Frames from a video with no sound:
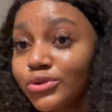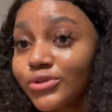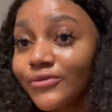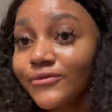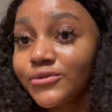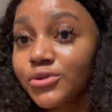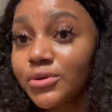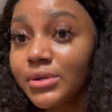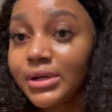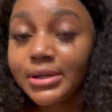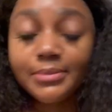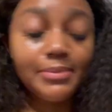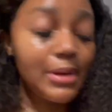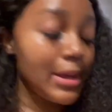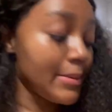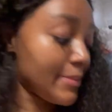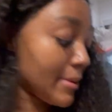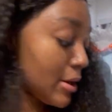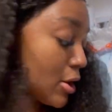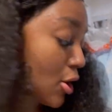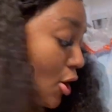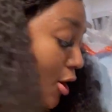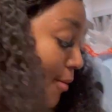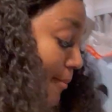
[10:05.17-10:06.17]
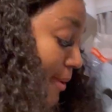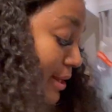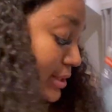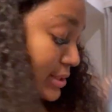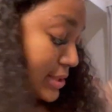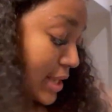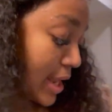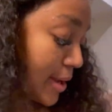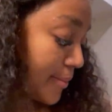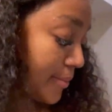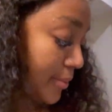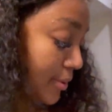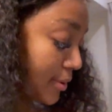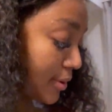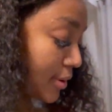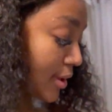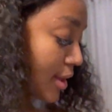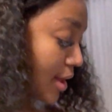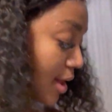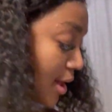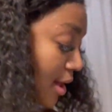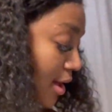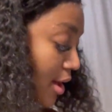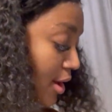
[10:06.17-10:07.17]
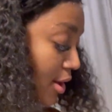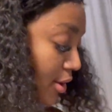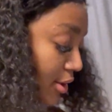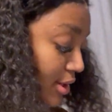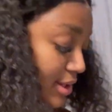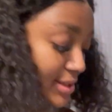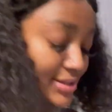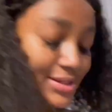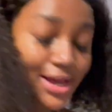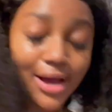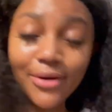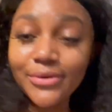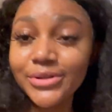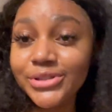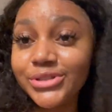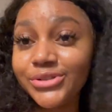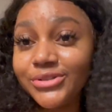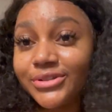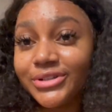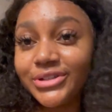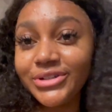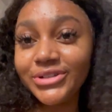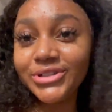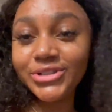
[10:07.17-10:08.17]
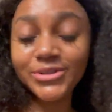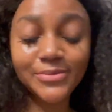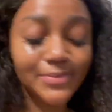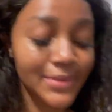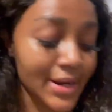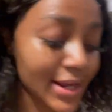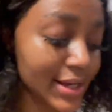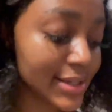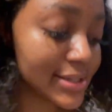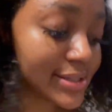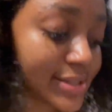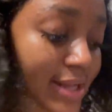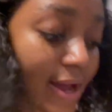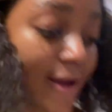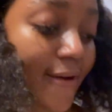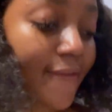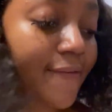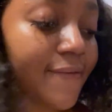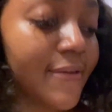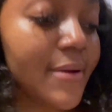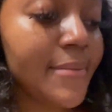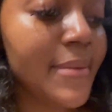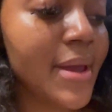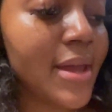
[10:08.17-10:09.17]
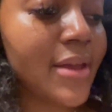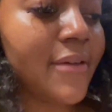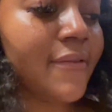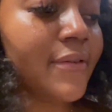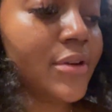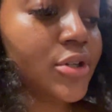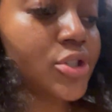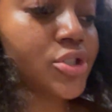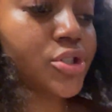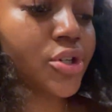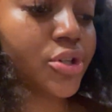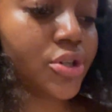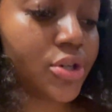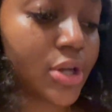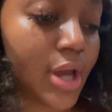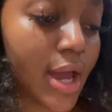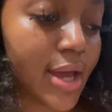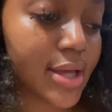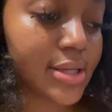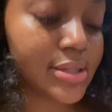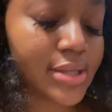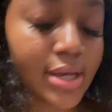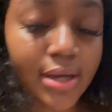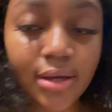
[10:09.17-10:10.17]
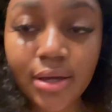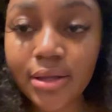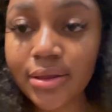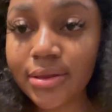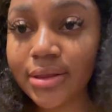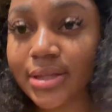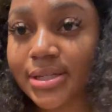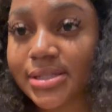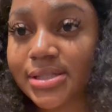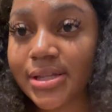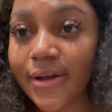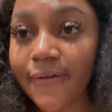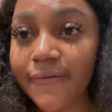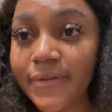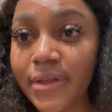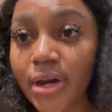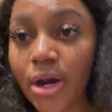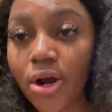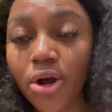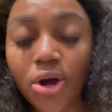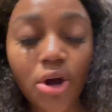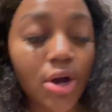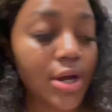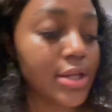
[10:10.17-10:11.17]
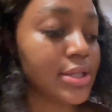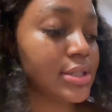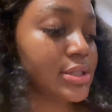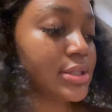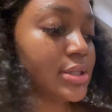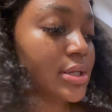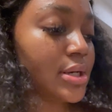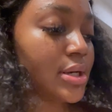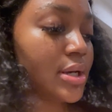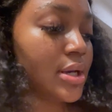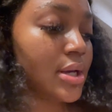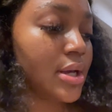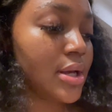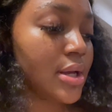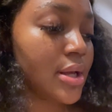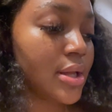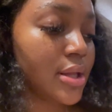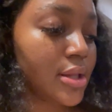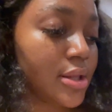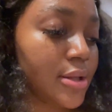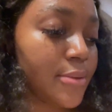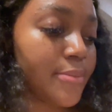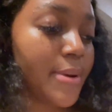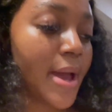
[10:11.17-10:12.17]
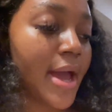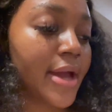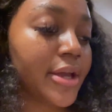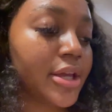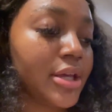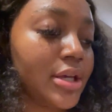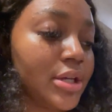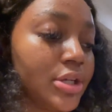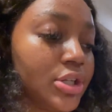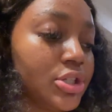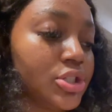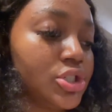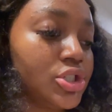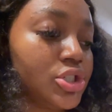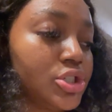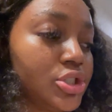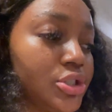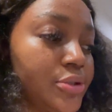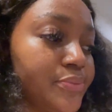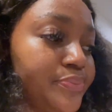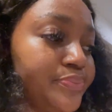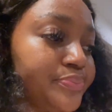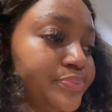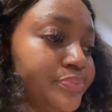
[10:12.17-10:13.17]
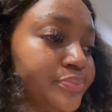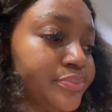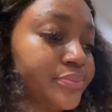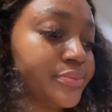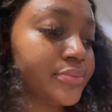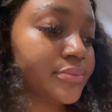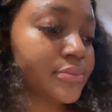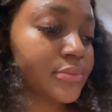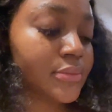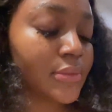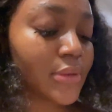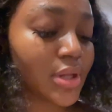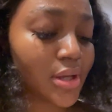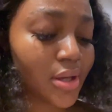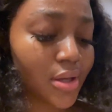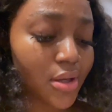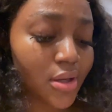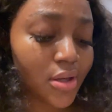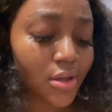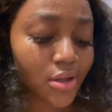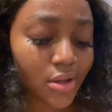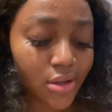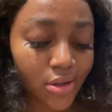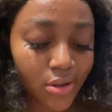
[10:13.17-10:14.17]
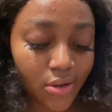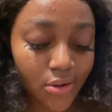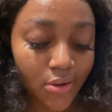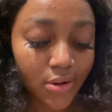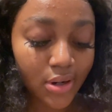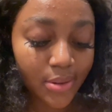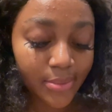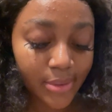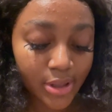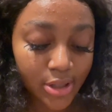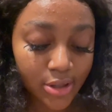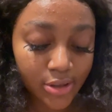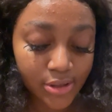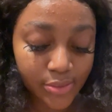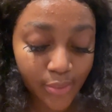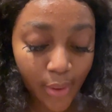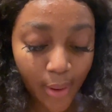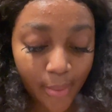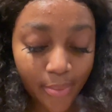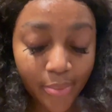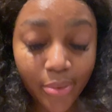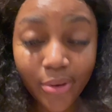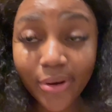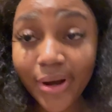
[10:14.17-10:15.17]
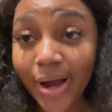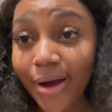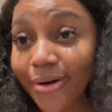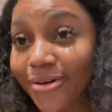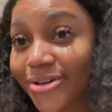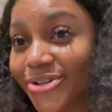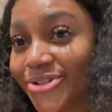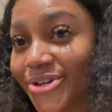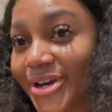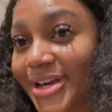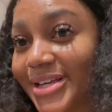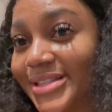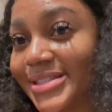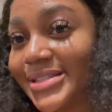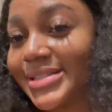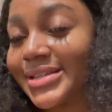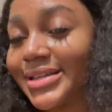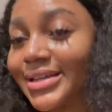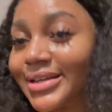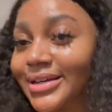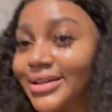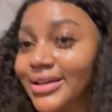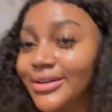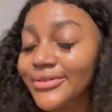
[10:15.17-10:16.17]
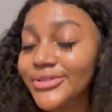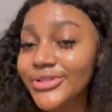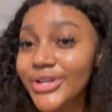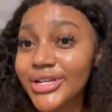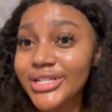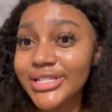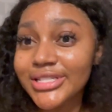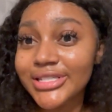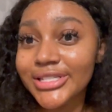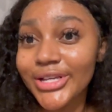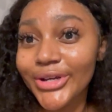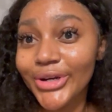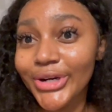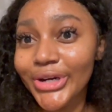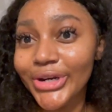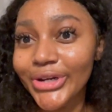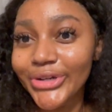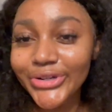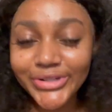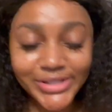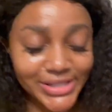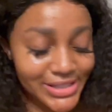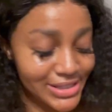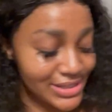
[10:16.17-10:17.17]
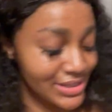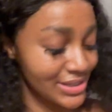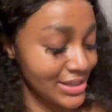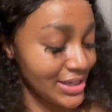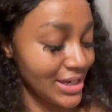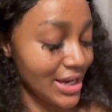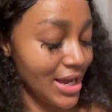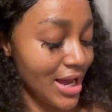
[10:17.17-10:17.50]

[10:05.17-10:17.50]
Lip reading: of toilet paper here on my table, because I was doing YouTube Next stuff. Let me even show you guys, like, the stuff that I got, the package. Yo, let me close my book. I was writing down notes,